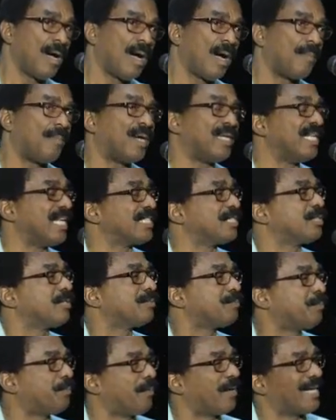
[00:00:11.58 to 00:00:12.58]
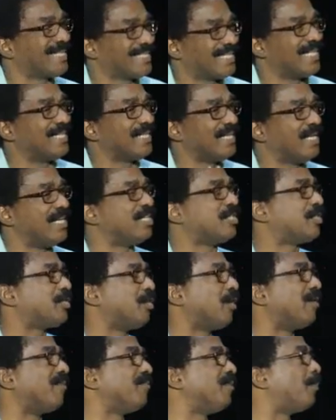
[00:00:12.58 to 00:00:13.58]
about this pressing
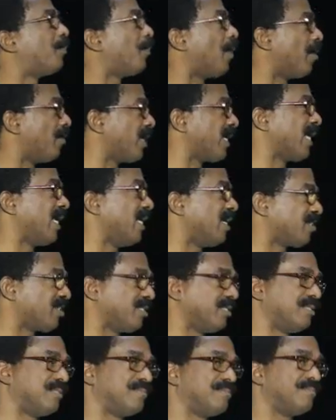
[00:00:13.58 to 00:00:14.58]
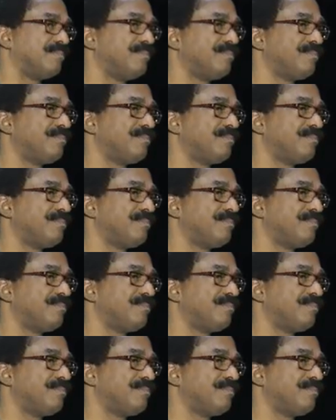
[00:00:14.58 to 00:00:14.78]
issue of the promulgation.